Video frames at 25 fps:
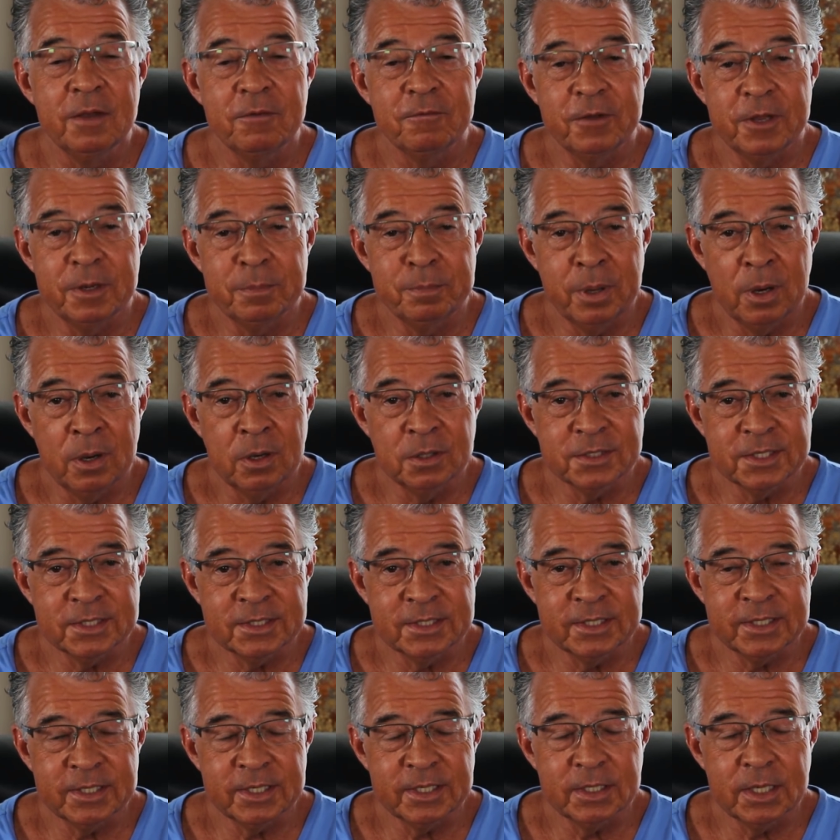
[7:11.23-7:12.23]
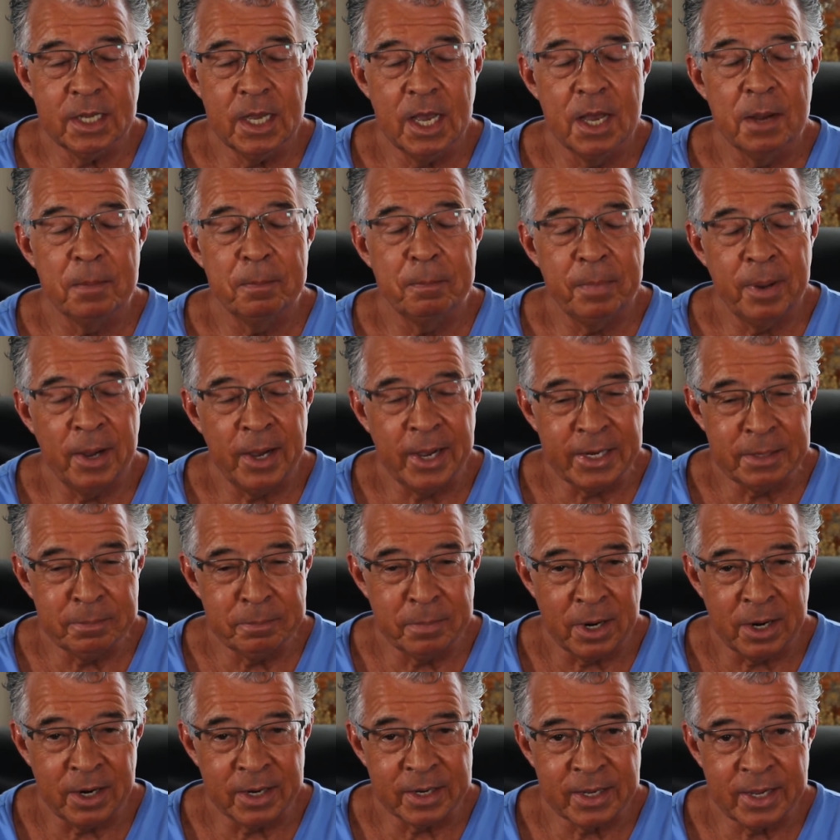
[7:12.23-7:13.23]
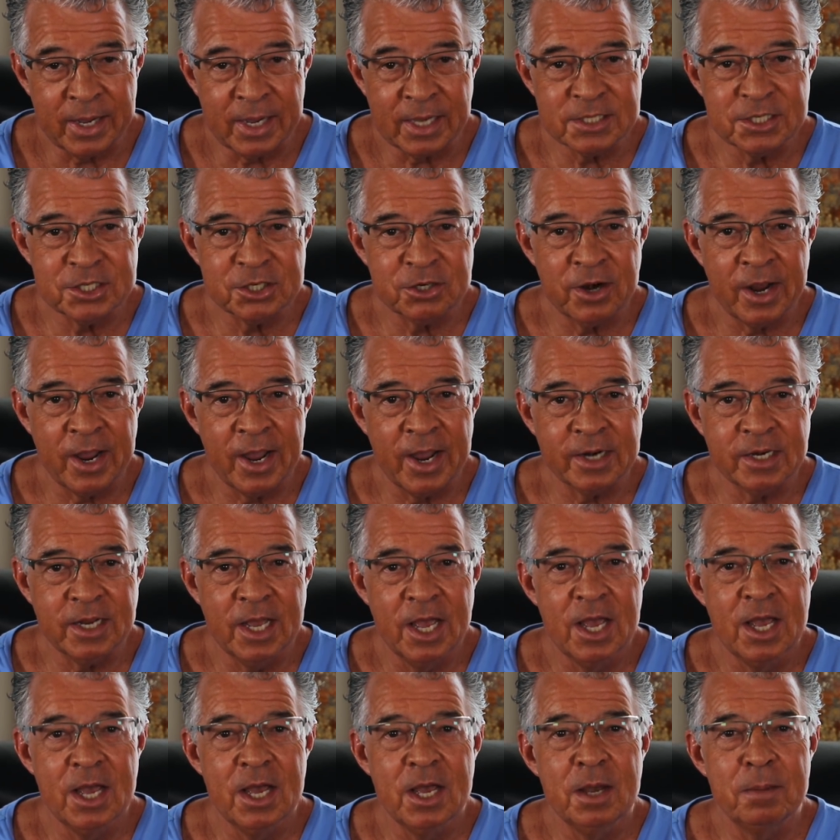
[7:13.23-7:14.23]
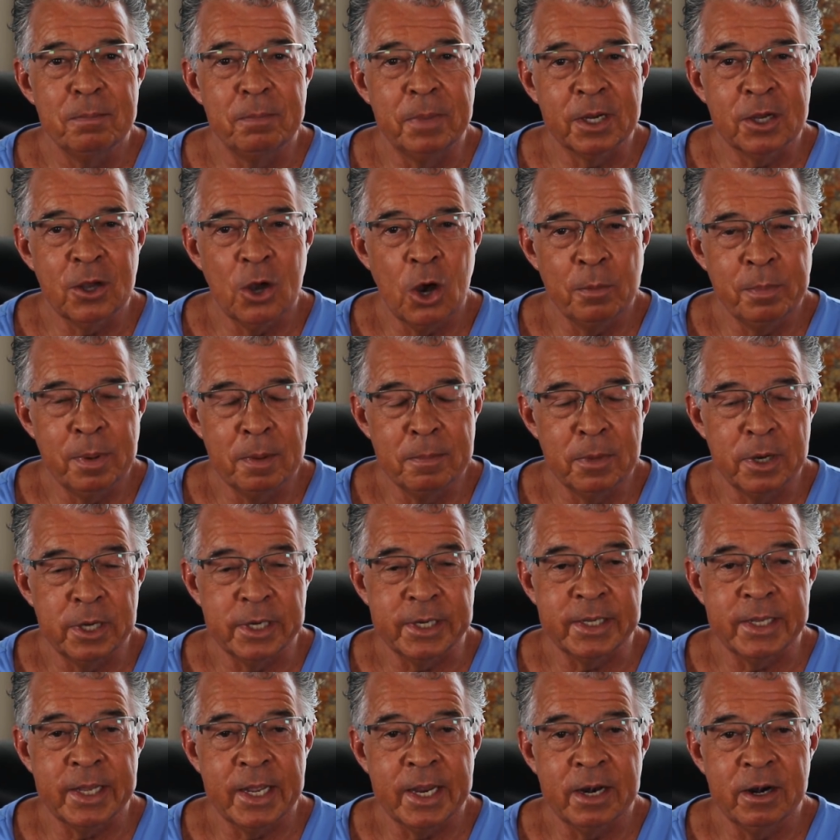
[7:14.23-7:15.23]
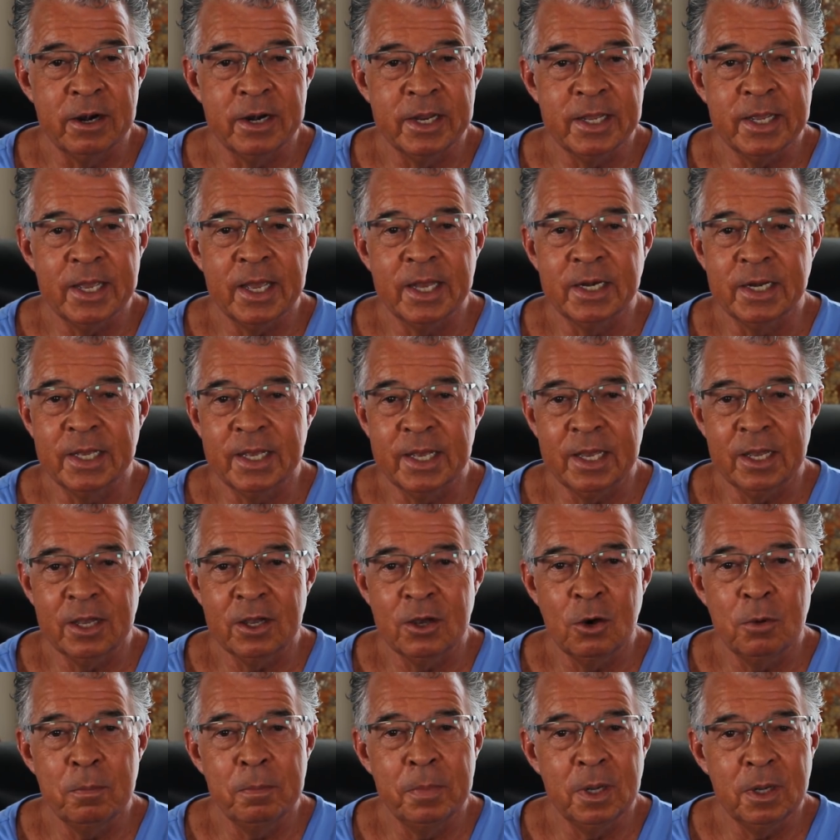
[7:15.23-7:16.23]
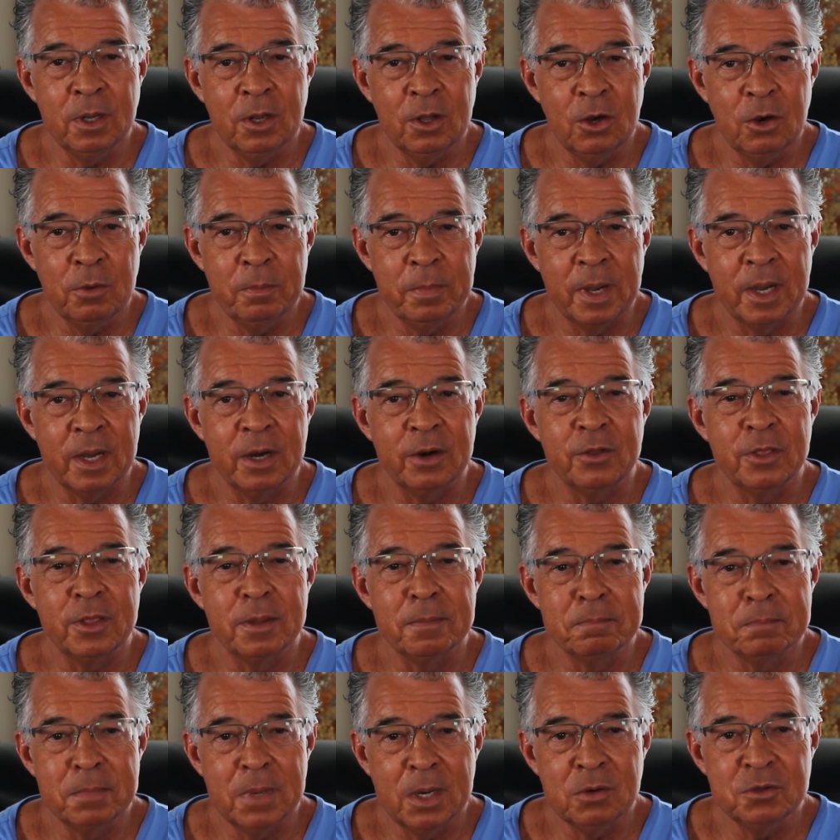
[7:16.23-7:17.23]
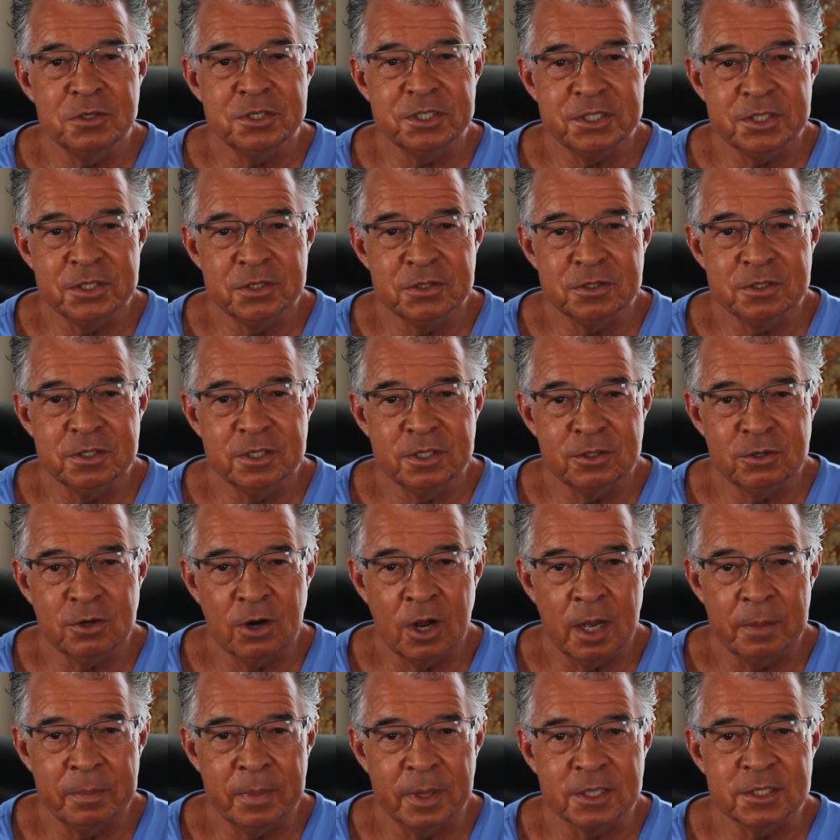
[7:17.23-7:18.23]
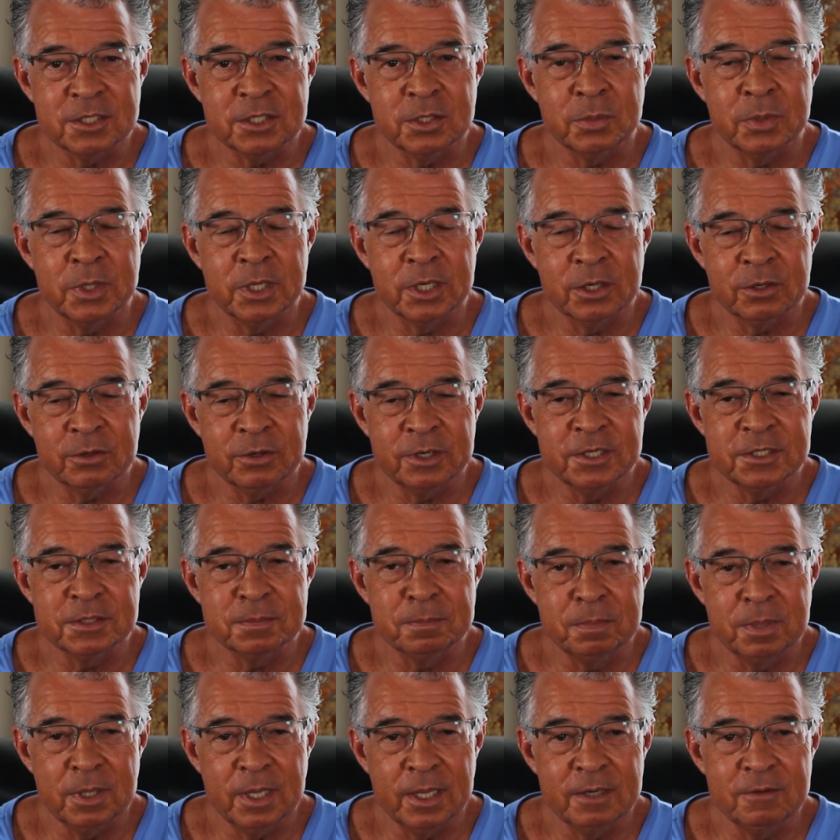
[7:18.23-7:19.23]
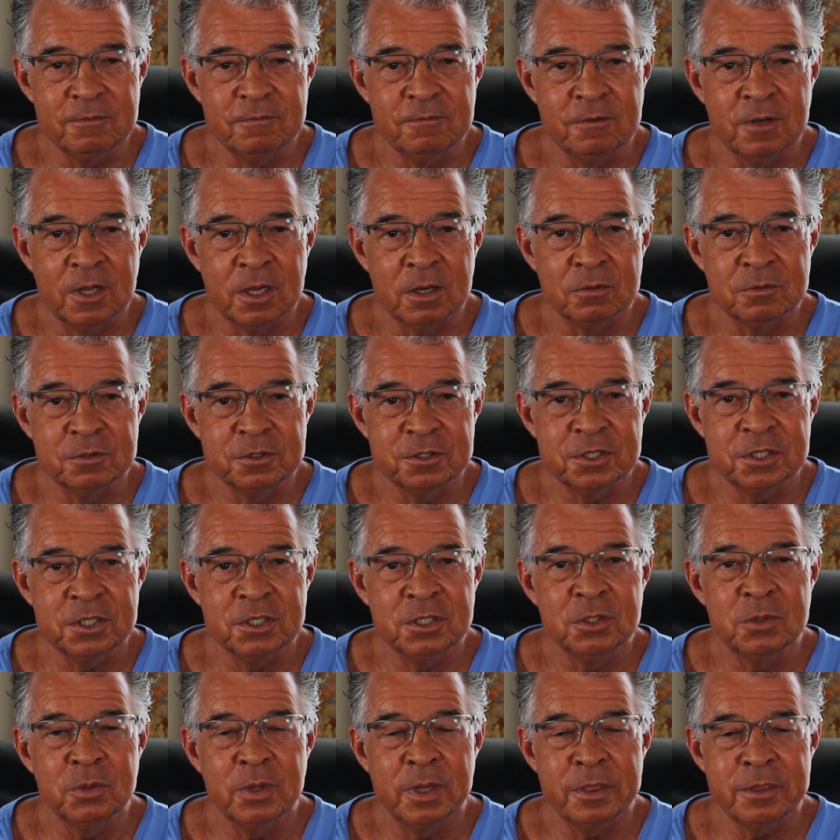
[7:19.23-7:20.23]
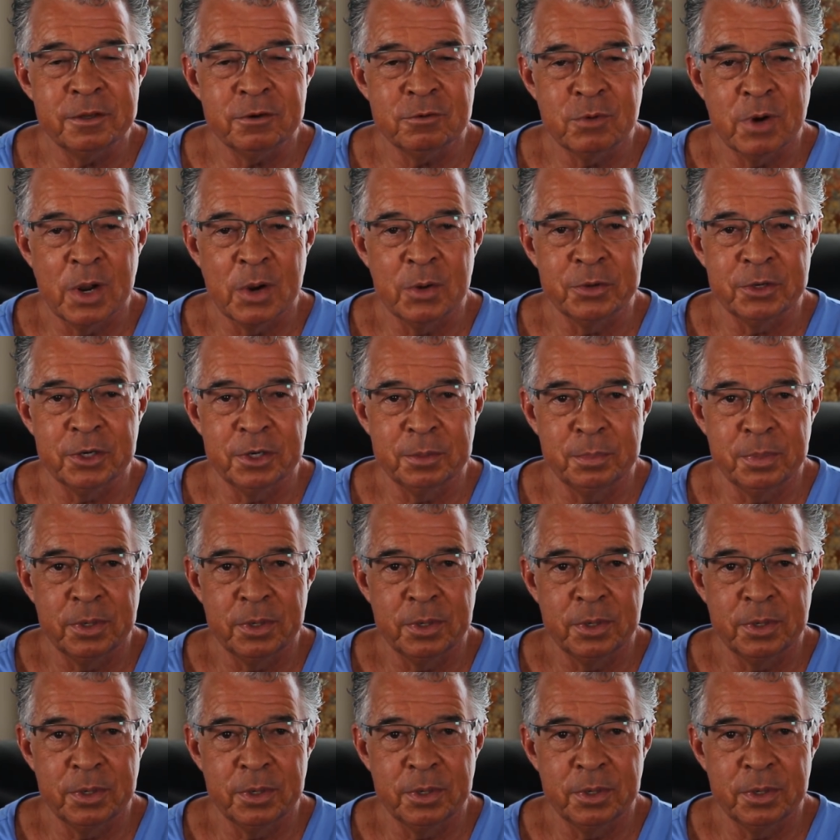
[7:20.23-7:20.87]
Vinpocetine, Pine bark extract, Bacopa monnieri, and Ginkgo biloba are the most used nootropics to increase blood flow to and throughout your